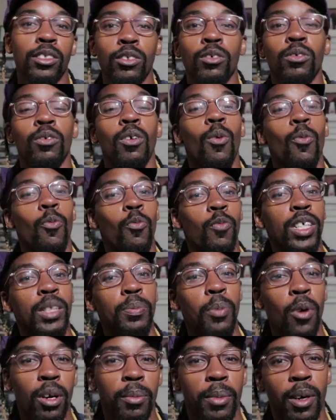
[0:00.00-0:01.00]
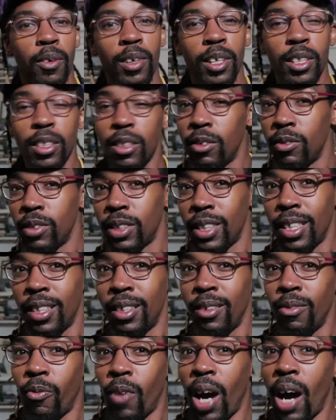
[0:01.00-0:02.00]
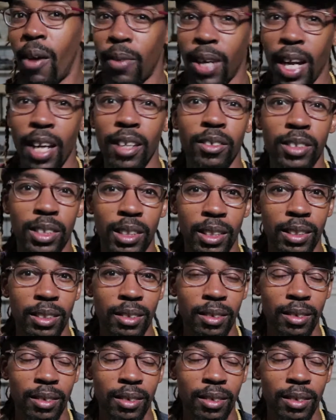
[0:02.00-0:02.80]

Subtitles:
do, which Pokemon would I use and why would I use it?